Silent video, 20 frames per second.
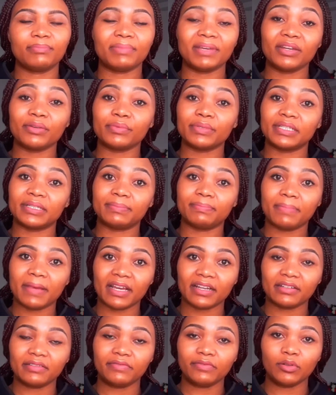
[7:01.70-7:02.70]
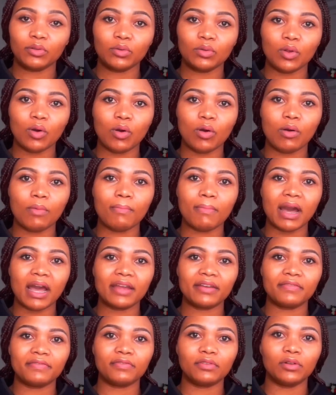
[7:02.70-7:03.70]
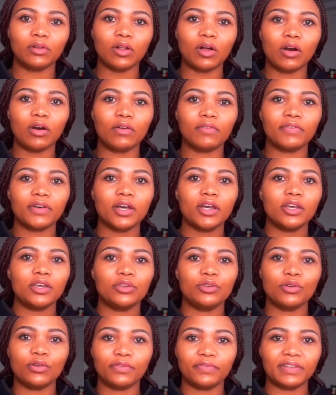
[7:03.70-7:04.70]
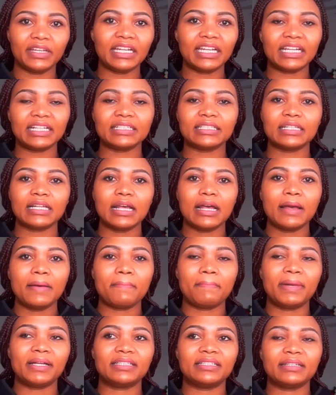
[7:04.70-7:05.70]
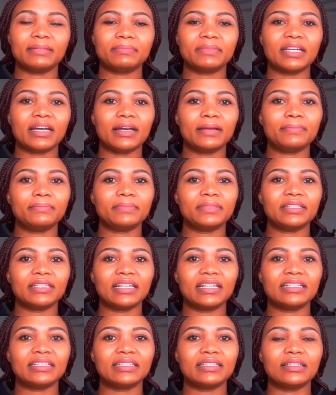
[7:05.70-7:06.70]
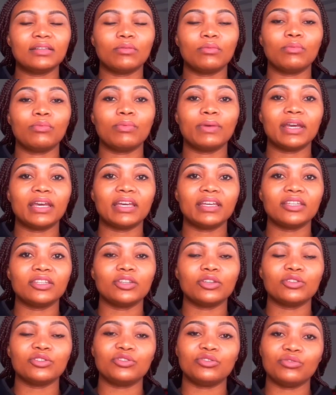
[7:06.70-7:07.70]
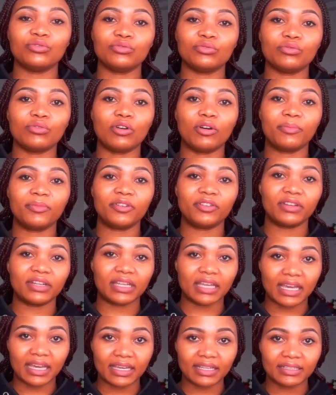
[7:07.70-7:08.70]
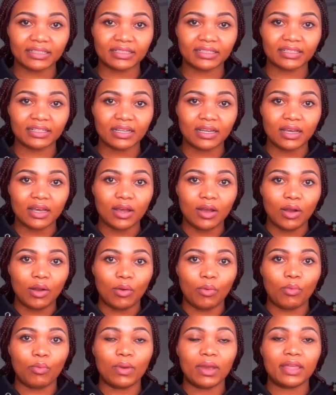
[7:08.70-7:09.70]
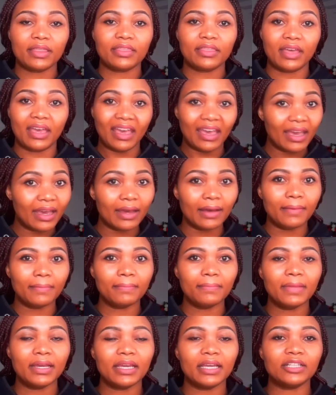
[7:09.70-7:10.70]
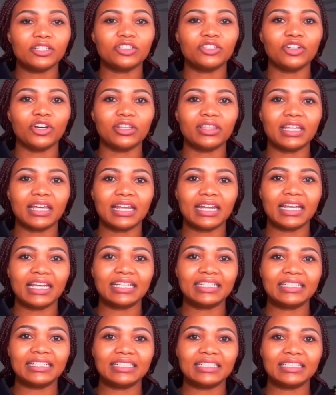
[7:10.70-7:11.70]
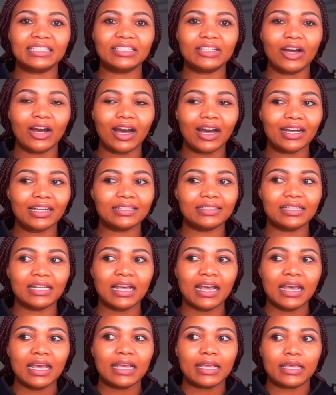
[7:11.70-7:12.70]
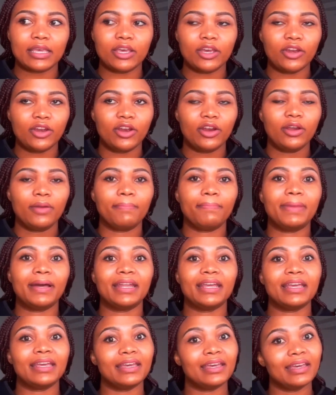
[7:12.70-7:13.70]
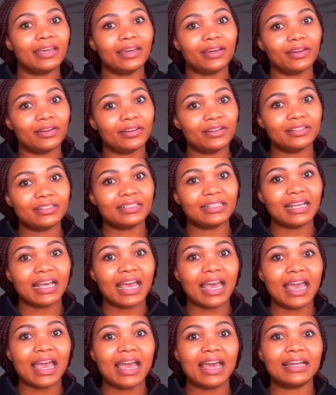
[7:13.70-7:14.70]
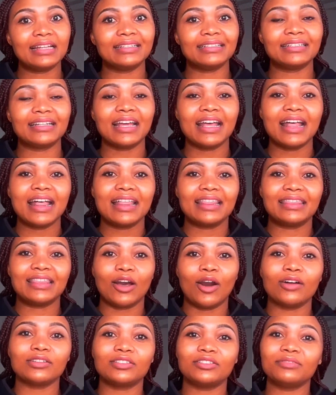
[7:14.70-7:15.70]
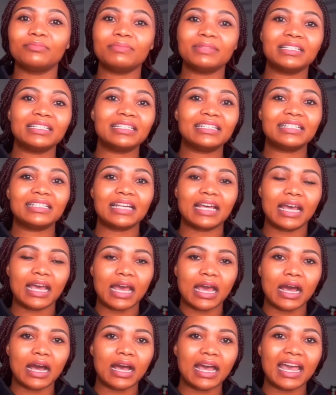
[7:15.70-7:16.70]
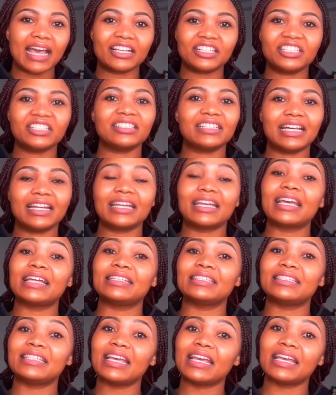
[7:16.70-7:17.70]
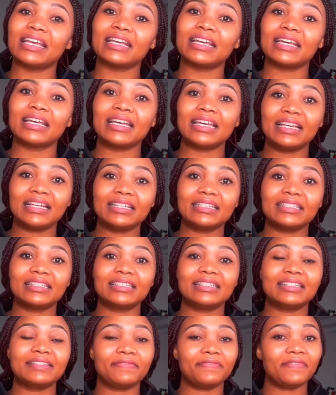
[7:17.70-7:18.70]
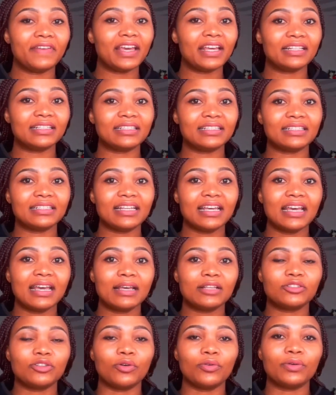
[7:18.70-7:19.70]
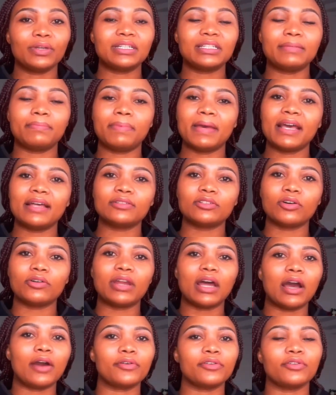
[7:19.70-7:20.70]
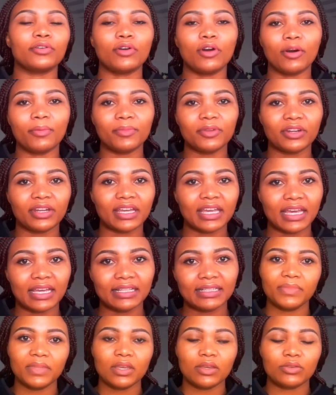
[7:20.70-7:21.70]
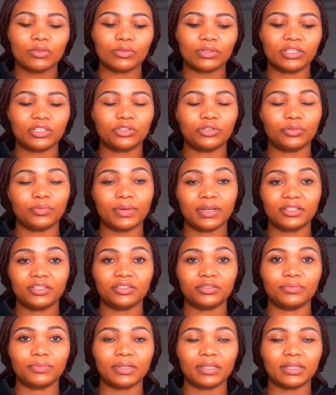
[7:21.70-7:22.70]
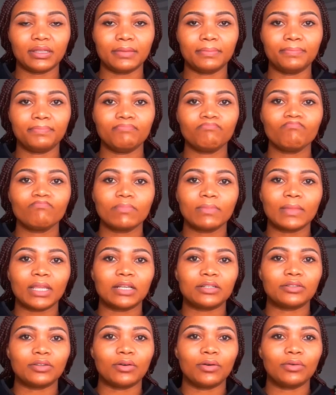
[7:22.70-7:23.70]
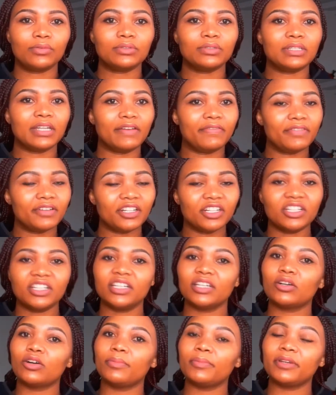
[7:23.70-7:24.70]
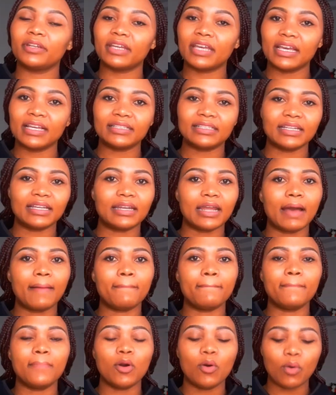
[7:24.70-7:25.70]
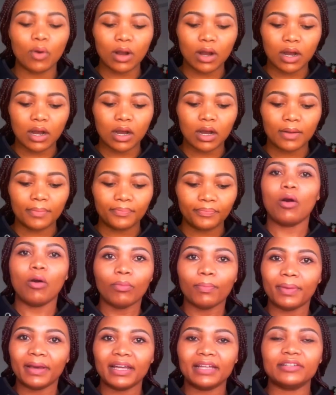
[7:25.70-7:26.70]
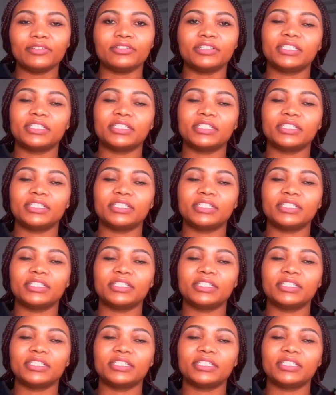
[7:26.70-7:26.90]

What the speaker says: being respectful or mindful of your feelings, but sometimes it's the way you communicate with him. It's not that he does not hear, but he hears, and the ultimate action that he can take is defense. So it depends on how you communicate your situation with him. So definitely communicate in a more open,